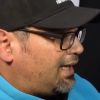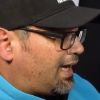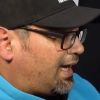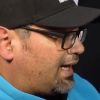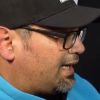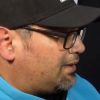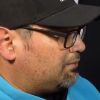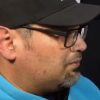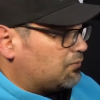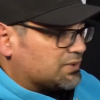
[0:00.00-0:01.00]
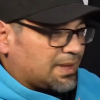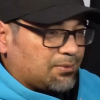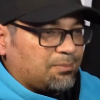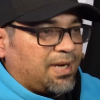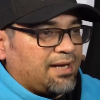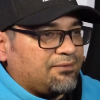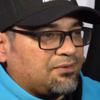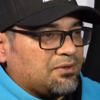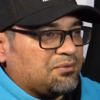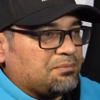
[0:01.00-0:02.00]
and was able to buy it
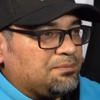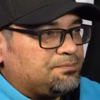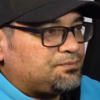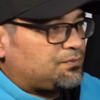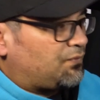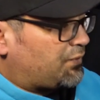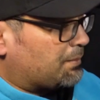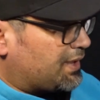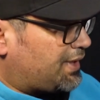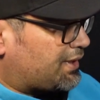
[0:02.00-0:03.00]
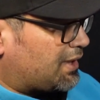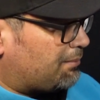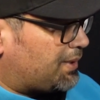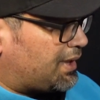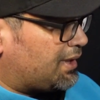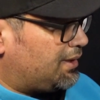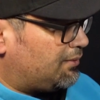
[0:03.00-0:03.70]
from another company,